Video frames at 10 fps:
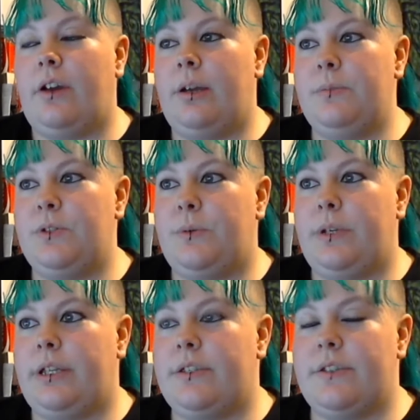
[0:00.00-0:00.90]
I'm
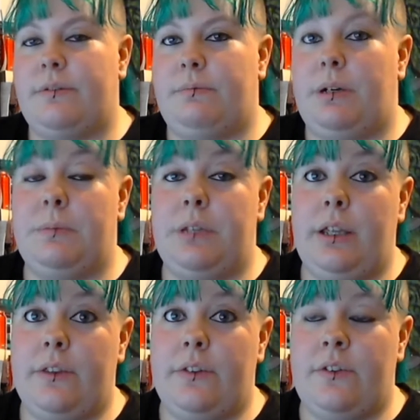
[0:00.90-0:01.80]
doing some
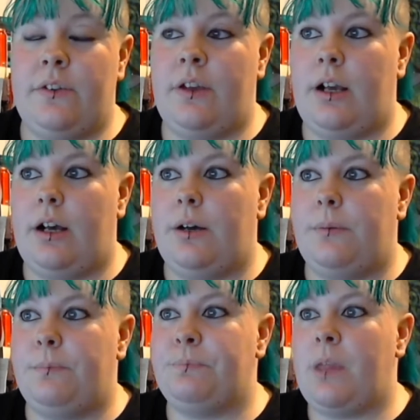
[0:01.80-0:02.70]
updates.
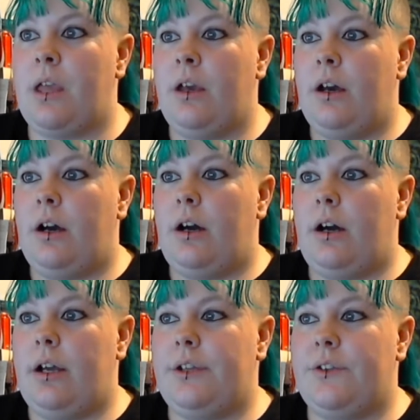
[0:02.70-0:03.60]

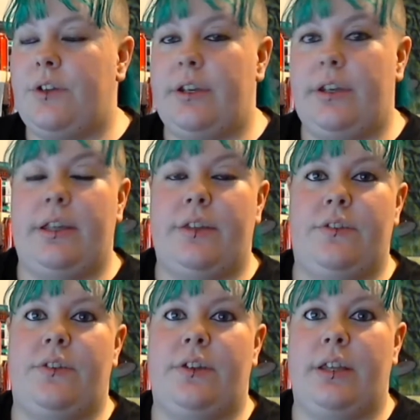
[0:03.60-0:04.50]
I decided
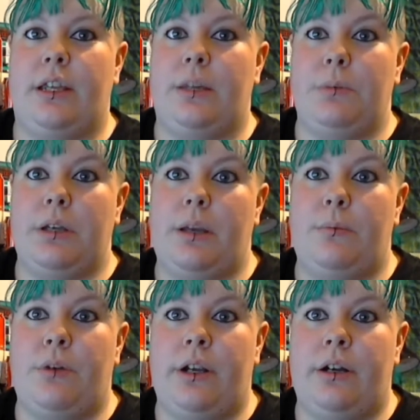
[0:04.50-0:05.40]
against getting my
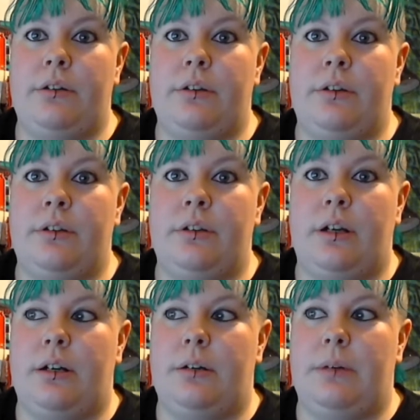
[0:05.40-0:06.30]
camera out
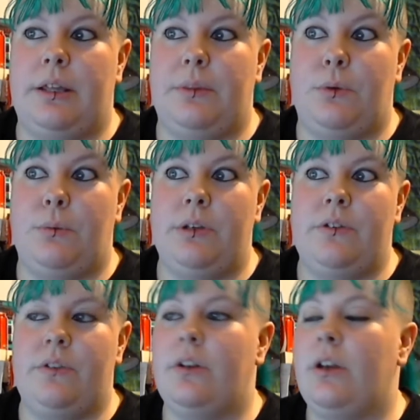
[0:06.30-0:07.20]
at the
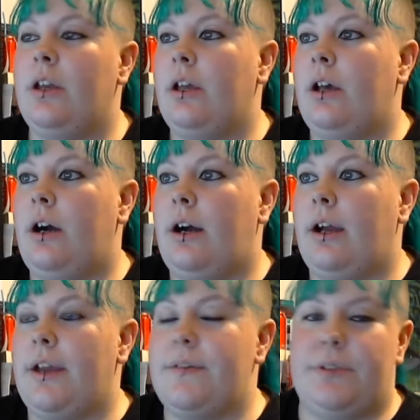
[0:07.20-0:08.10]
moment. I
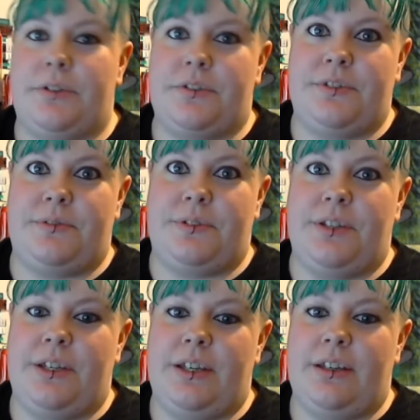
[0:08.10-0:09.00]
have a lot of stuff on
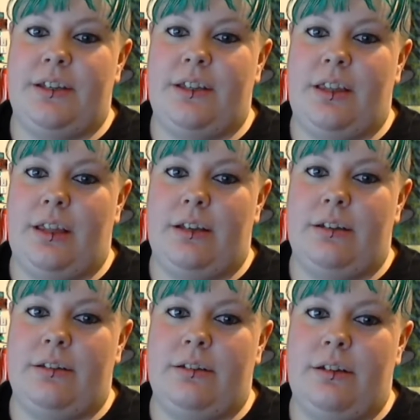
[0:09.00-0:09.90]
there that
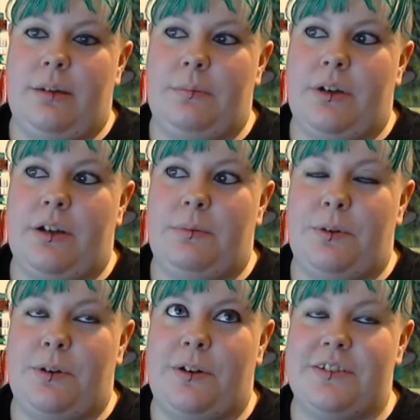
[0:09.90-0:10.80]
I'm kind of
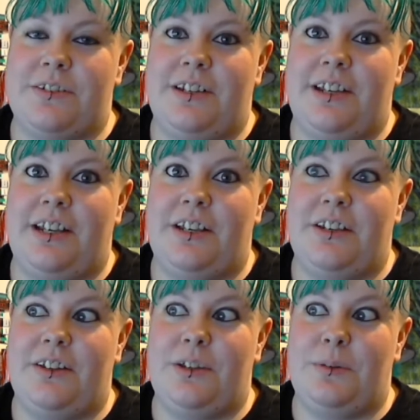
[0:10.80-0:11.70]
procrastinating
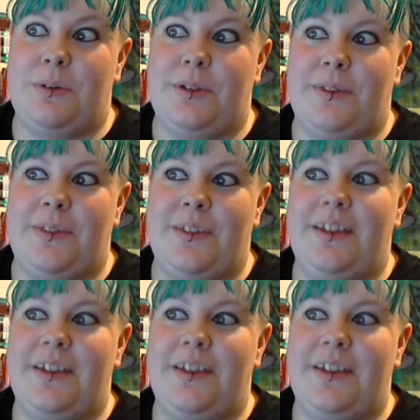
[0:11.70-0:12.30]
dealing with.